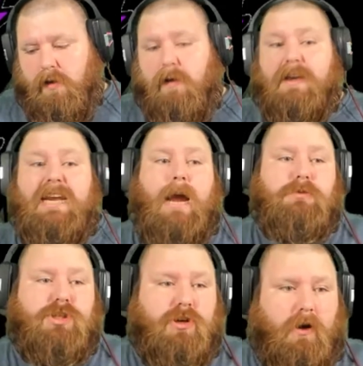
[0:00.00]

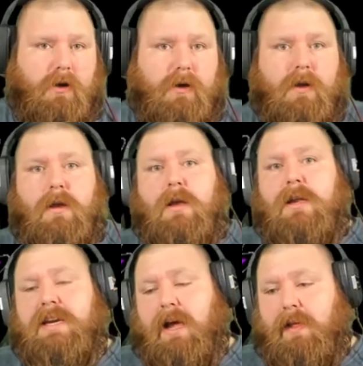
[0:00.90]
Capture card.
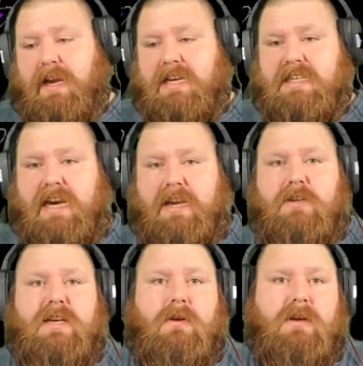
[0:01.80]
Now, like I said, I
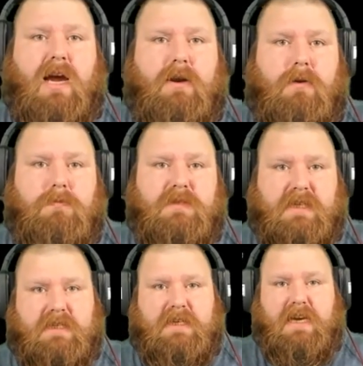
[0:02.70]
use the Elgato
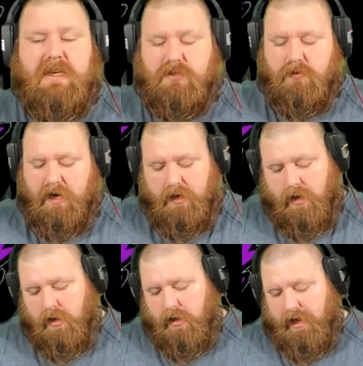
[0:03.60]
60S, right?
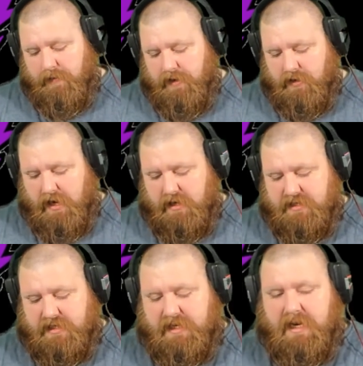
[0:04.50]
And the
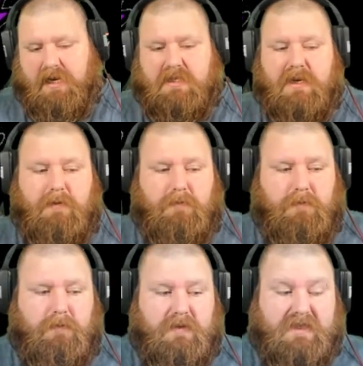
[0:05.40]
Elgato
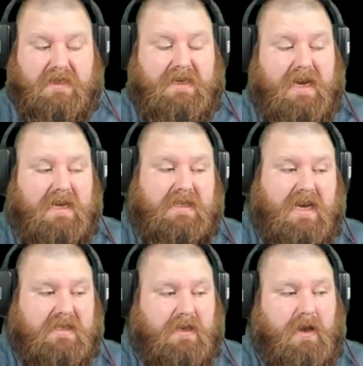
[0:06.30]
60S
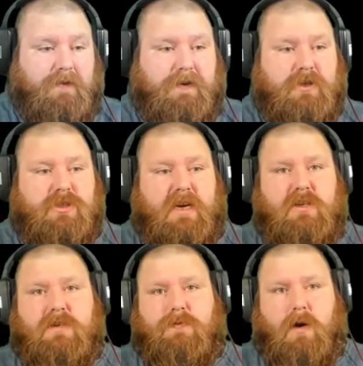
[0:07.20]
has a lot of features I
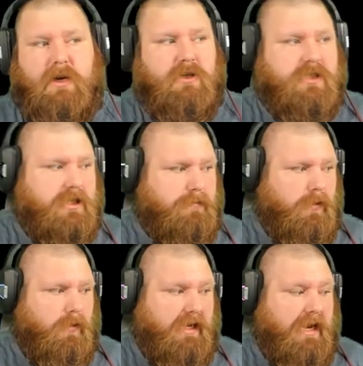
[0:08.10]
use it for. I use it to
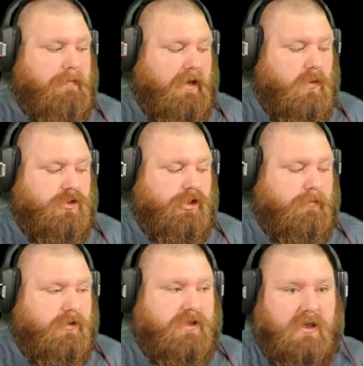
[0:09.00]
pull, again, my
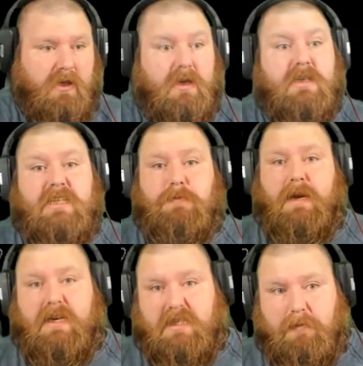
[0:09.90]
co-streamer's
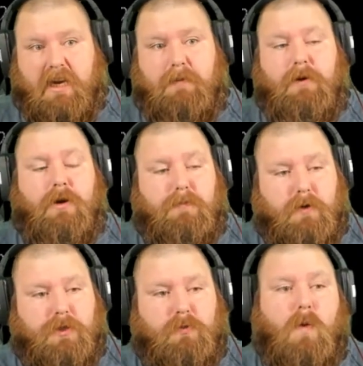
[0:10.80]
display into my computer,
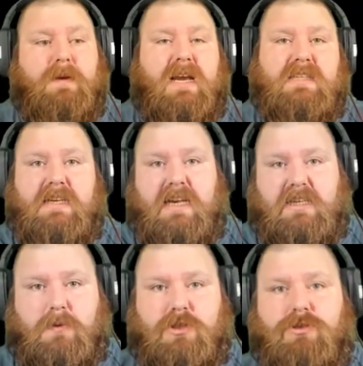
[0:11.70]
put it through OBS, and
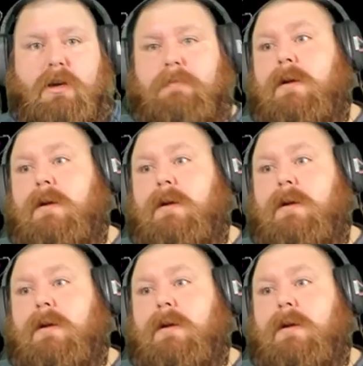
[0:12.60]
that's how we stream.